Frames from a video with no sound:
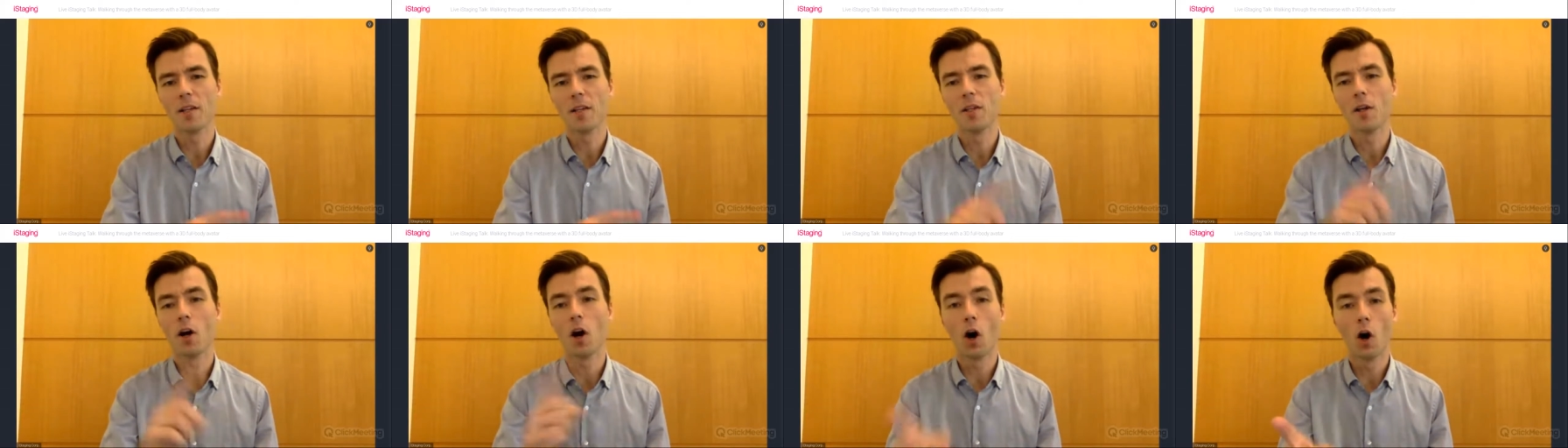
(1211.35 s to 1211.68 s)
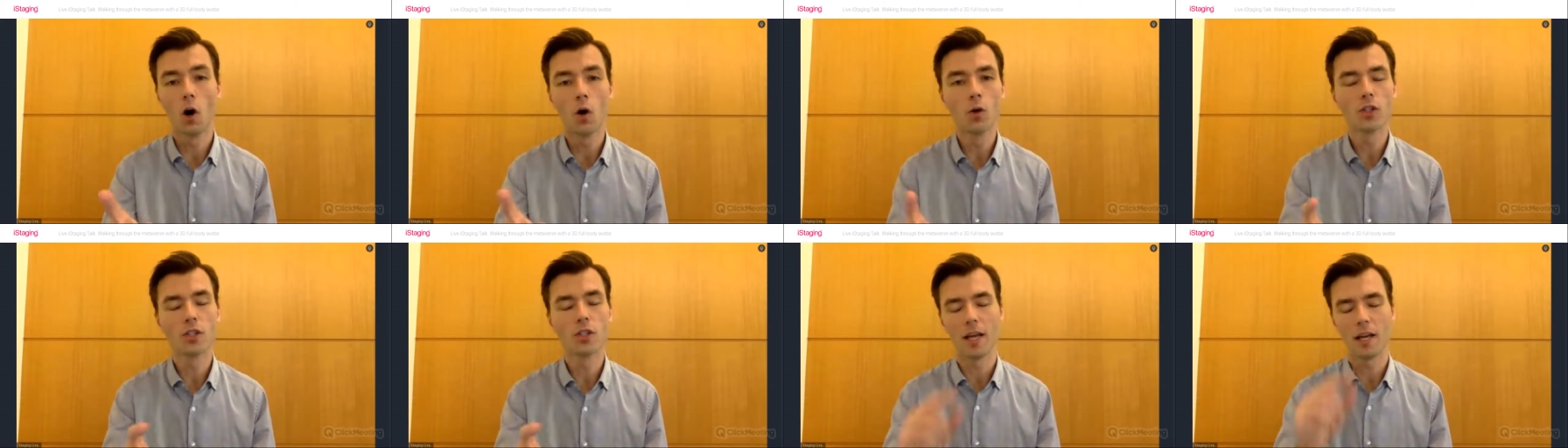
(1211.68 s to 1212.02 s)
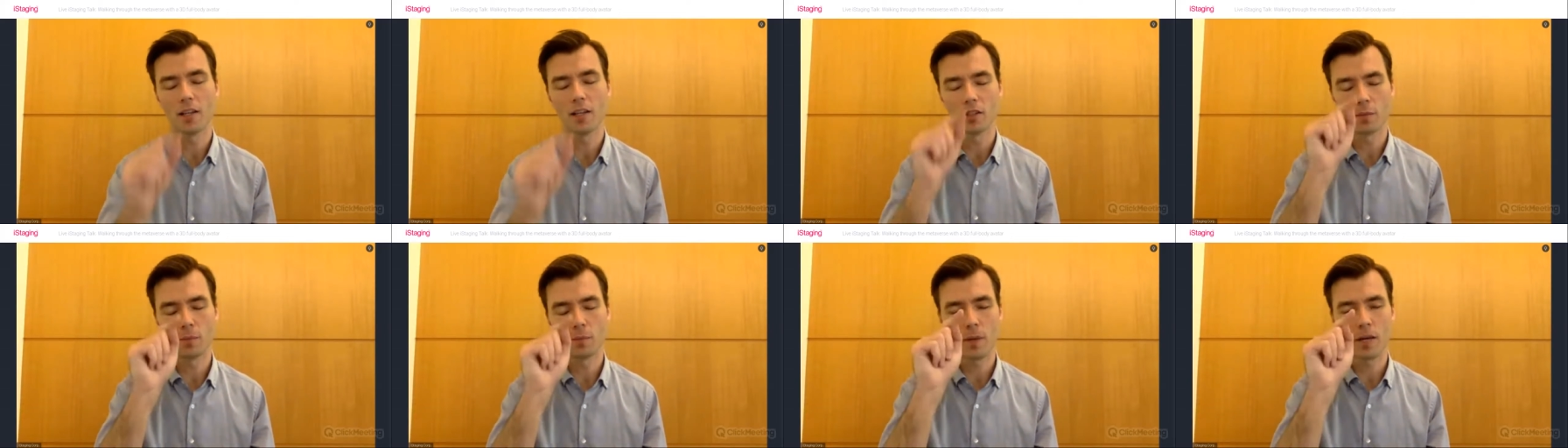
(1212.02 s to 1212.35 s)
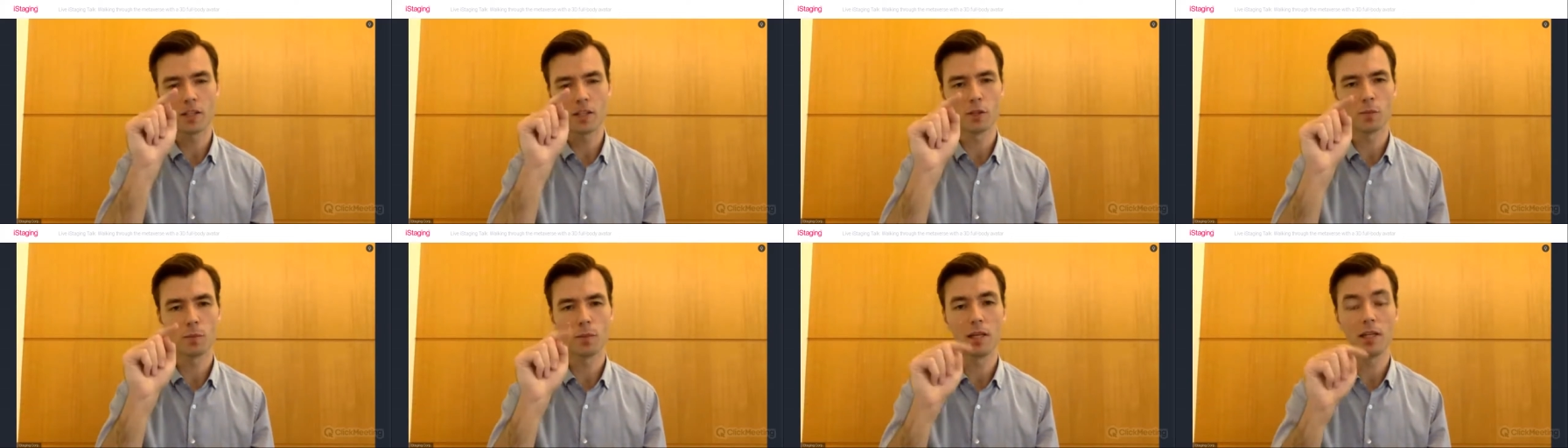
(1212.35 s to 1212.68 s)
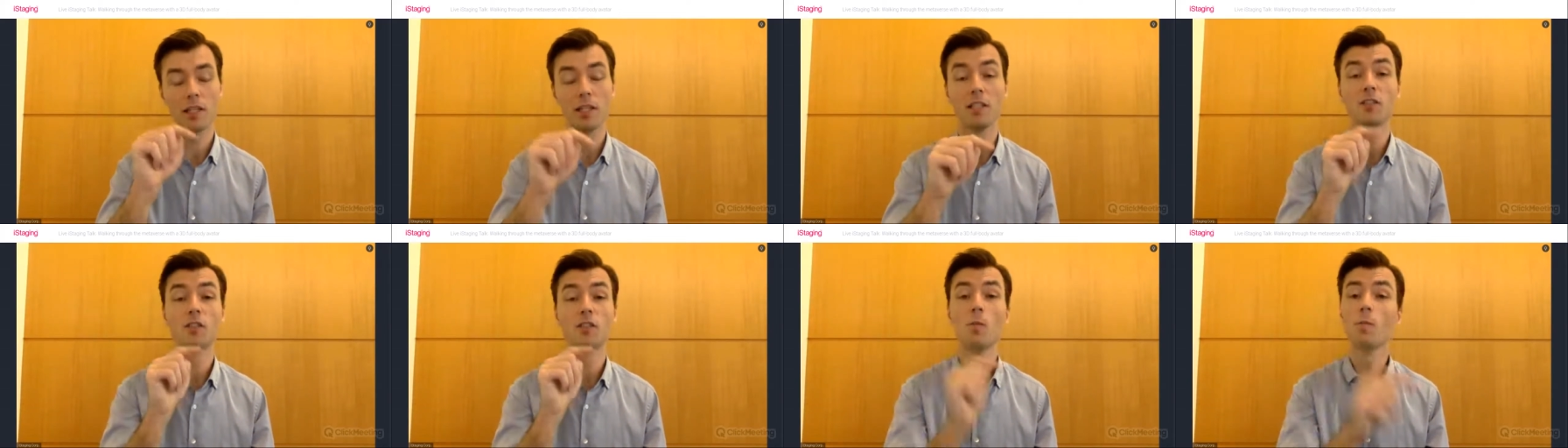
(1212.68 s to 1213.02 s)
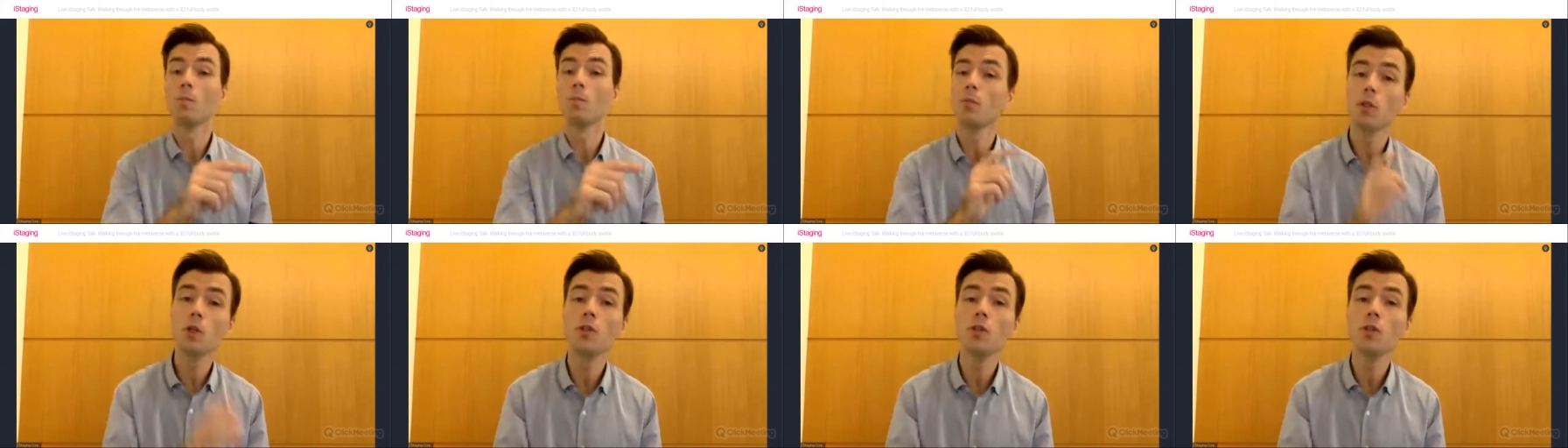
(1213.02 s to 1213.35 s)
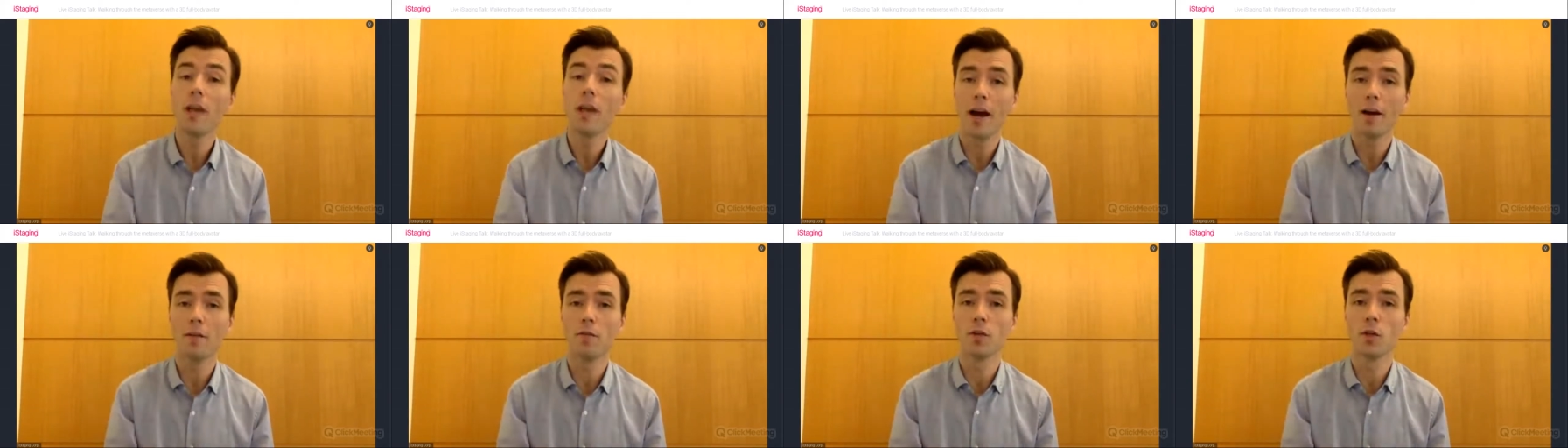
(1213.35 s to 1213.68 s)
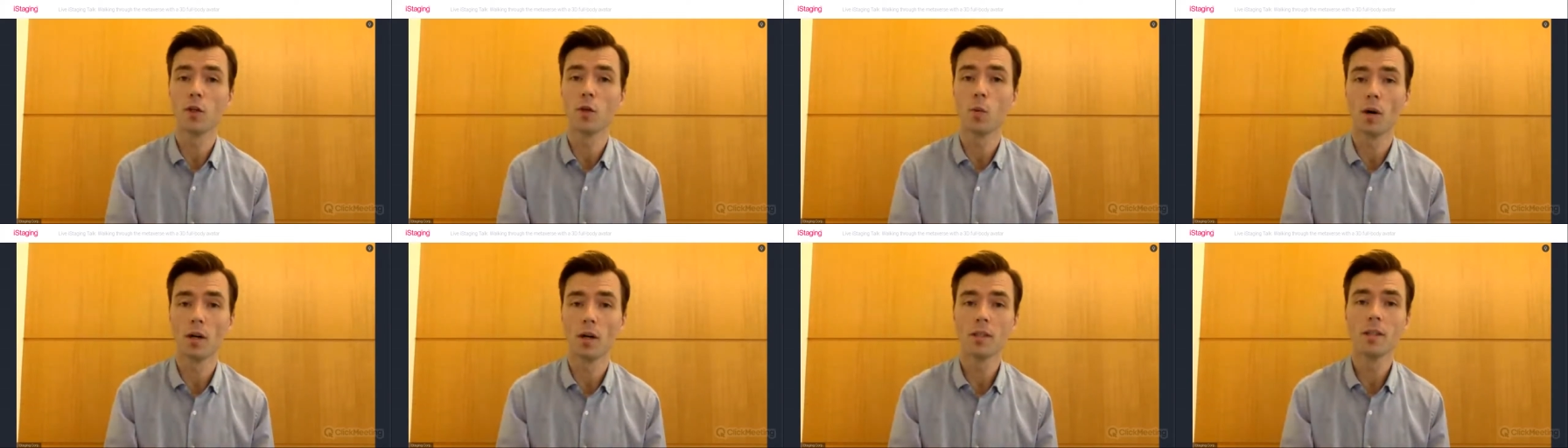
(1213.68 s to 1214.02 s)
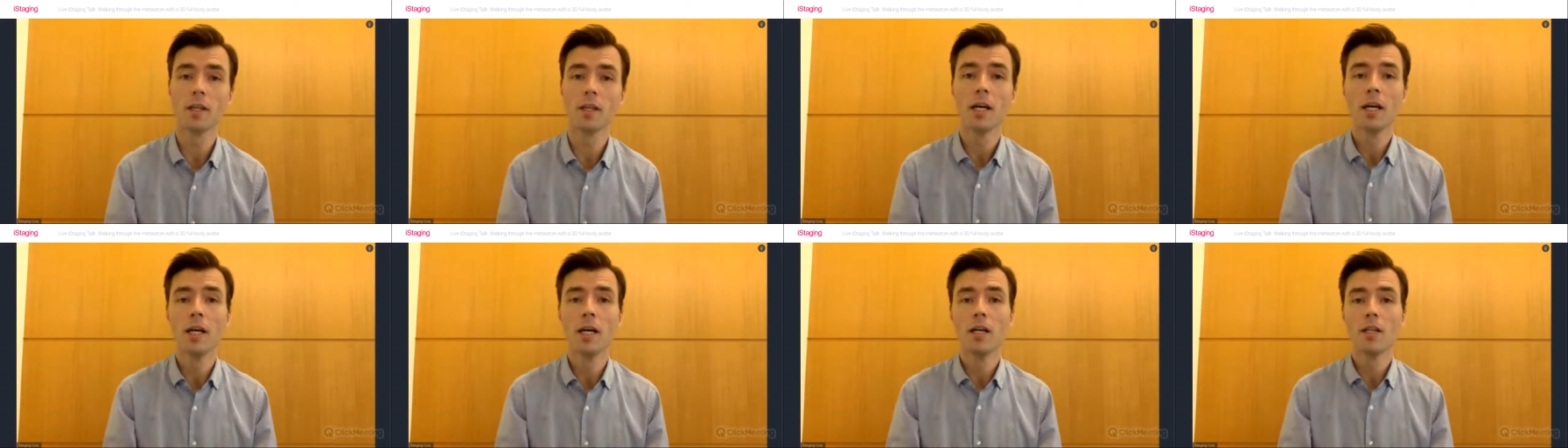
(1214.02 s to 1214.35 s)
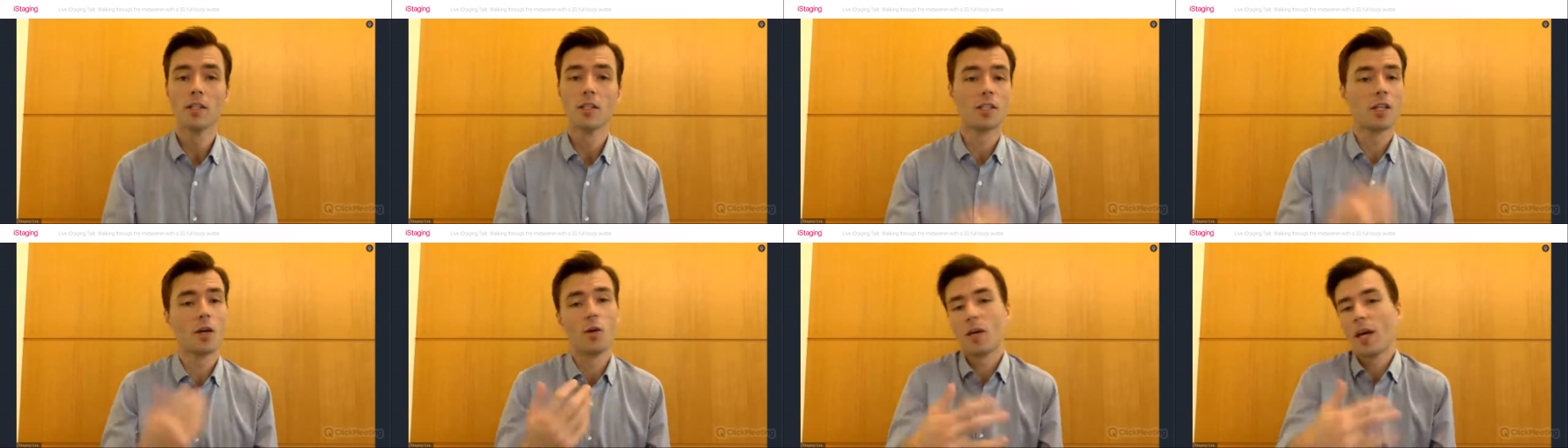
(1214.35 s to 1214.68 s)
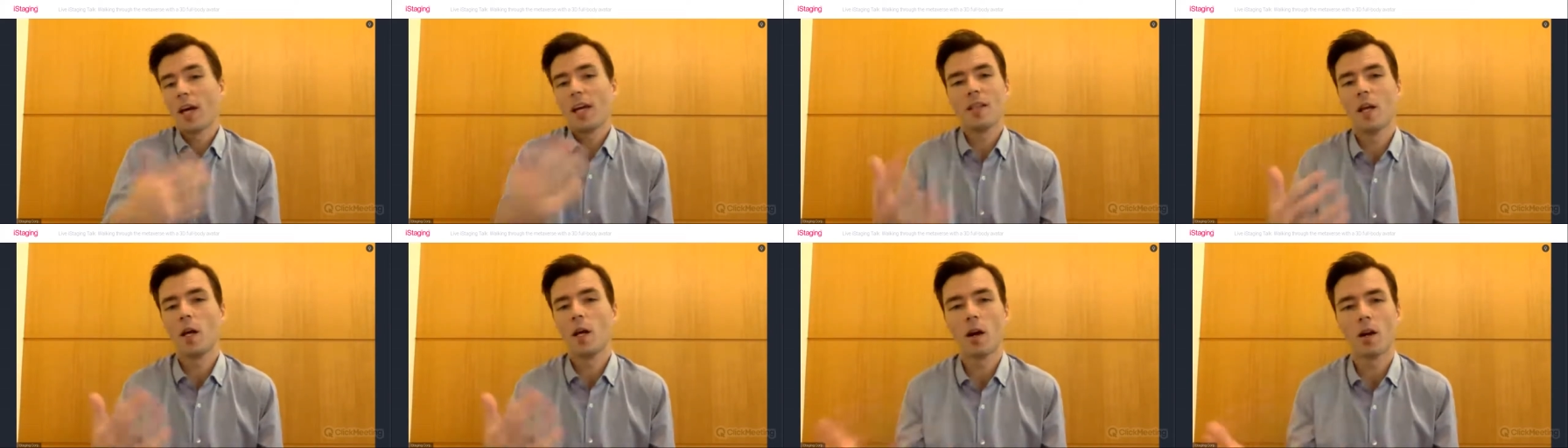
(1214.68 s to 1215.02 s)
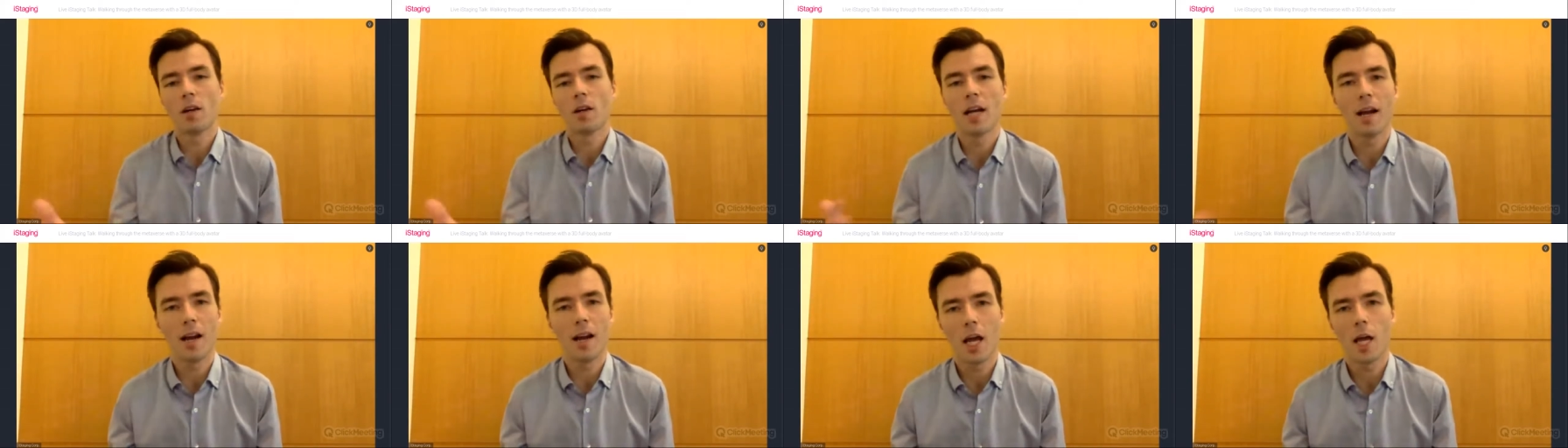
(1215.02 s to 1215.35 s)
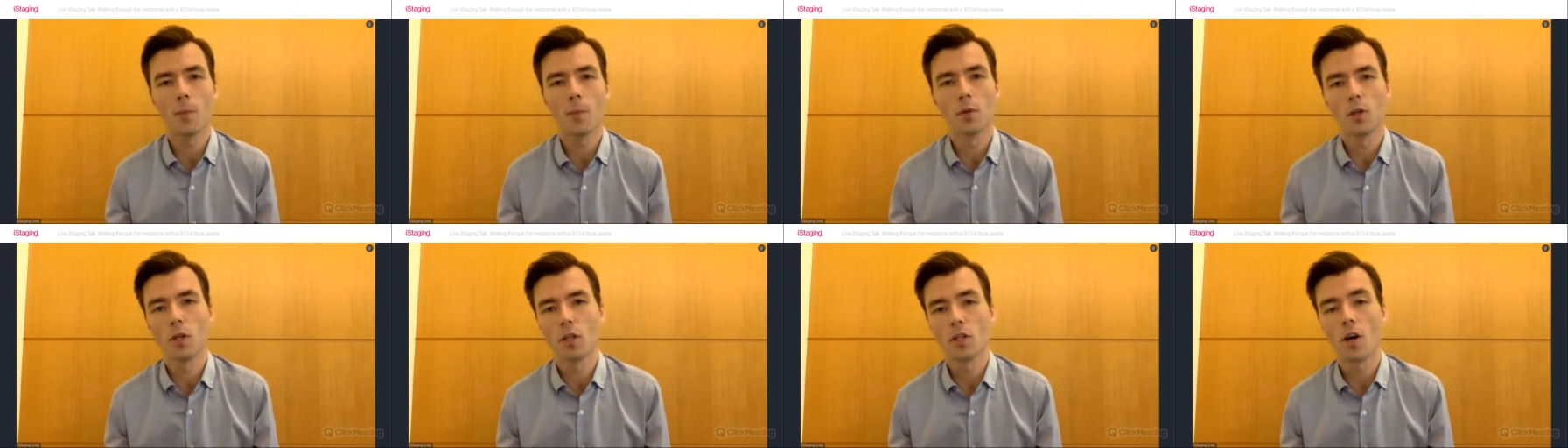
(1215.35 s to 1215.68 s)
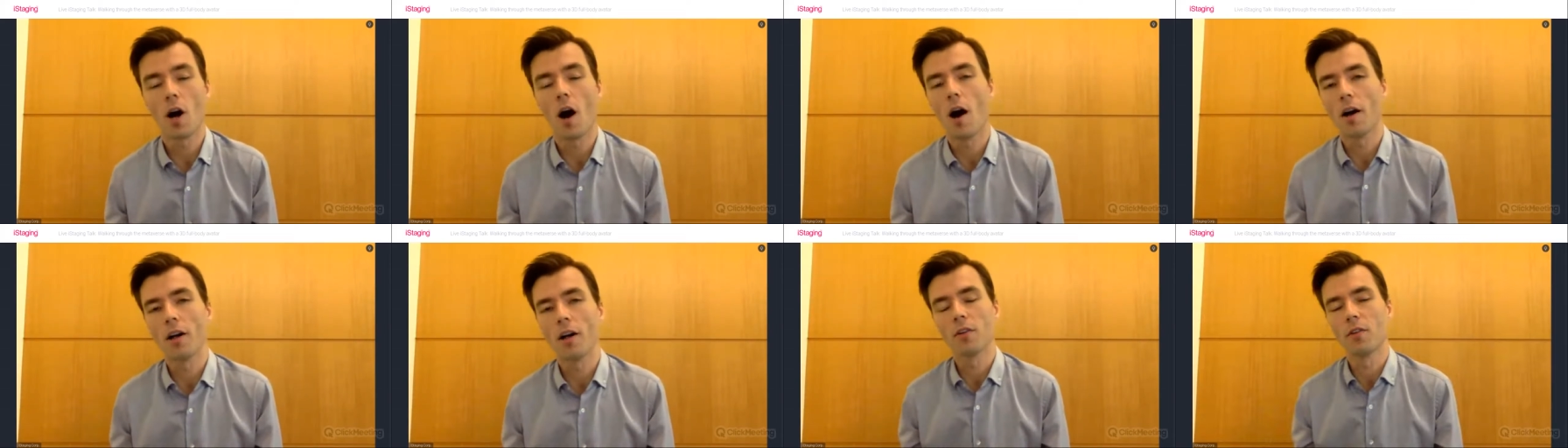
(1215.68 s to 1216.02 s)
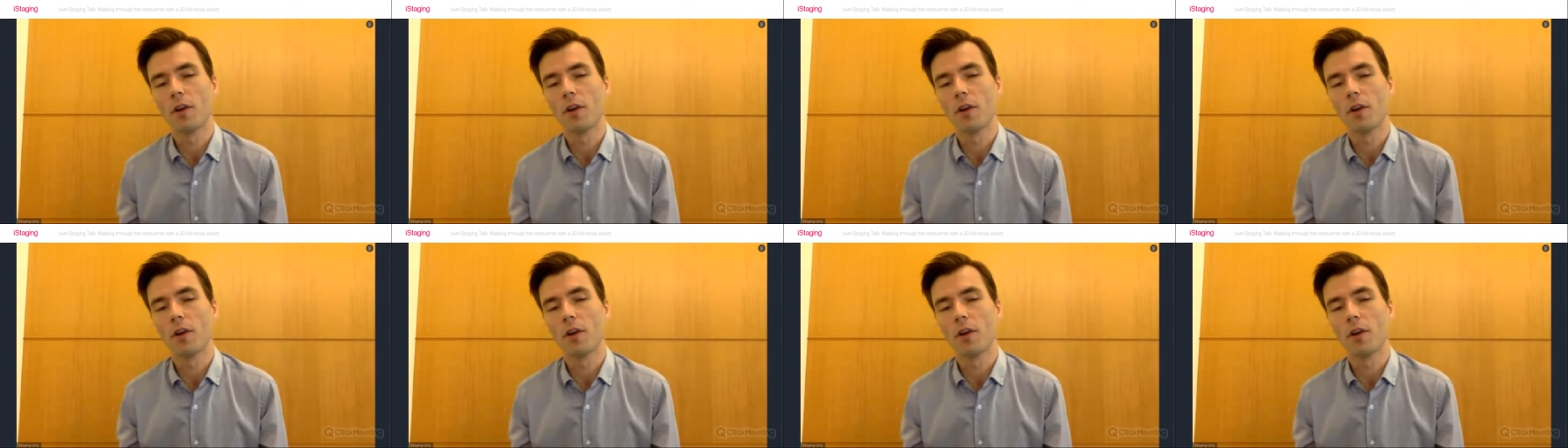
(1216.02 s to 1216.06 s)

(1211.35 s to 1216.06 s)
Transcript: the host has the possibility to mute everyone to say, okay, they are not able to talk,